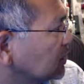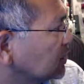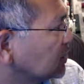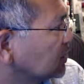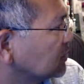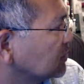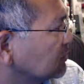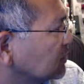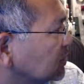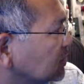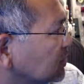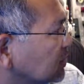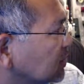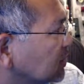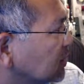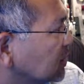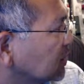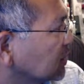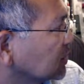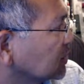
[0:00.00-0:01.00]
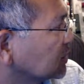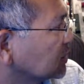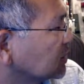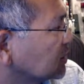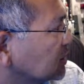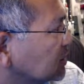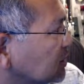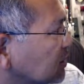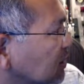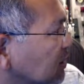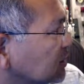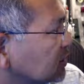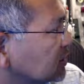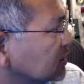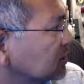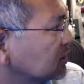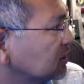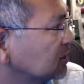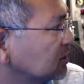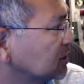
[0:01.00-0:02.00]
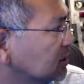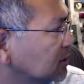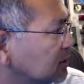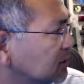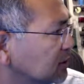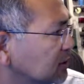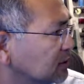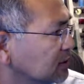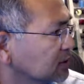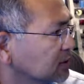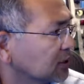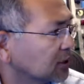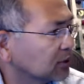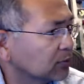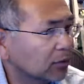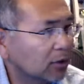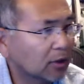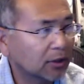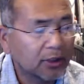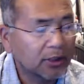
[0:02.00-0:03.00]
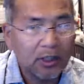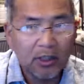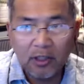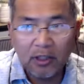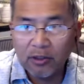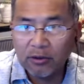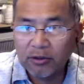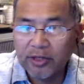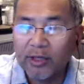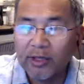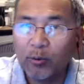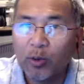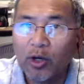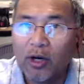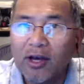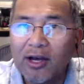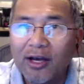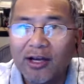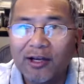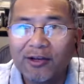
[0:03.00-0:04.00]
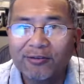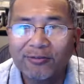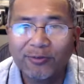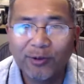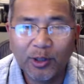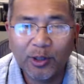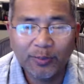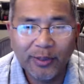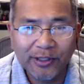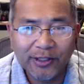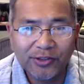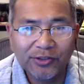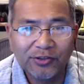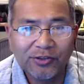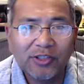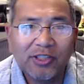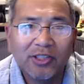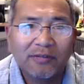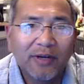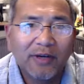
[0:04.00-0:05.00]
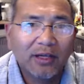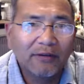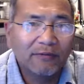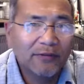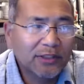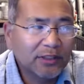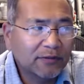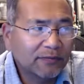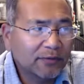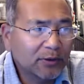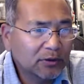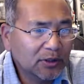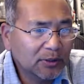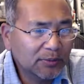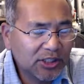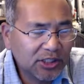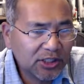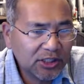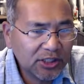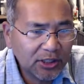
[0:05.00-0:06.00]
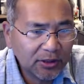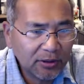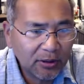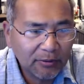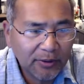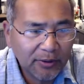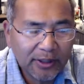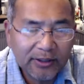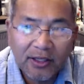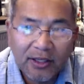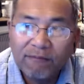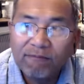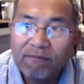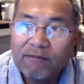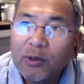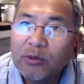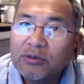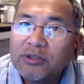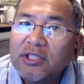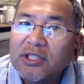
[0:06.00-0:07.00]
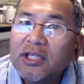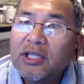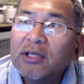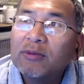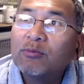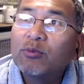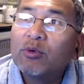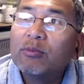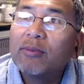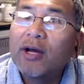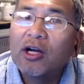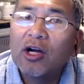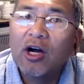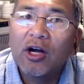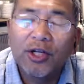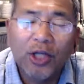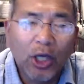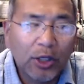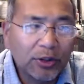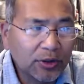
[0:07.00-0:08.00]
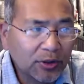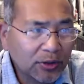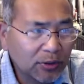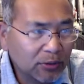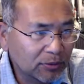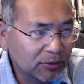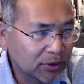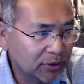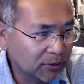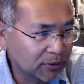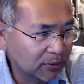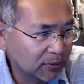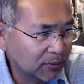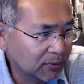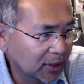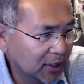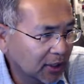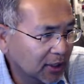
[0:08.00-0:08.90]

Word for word: Let's see if this connects. Yes, yes, it looks like we're on. Okay, we're live. Welcome back to City Battle Fishing Field Team, C O A F Field Team. We're back on YouTube.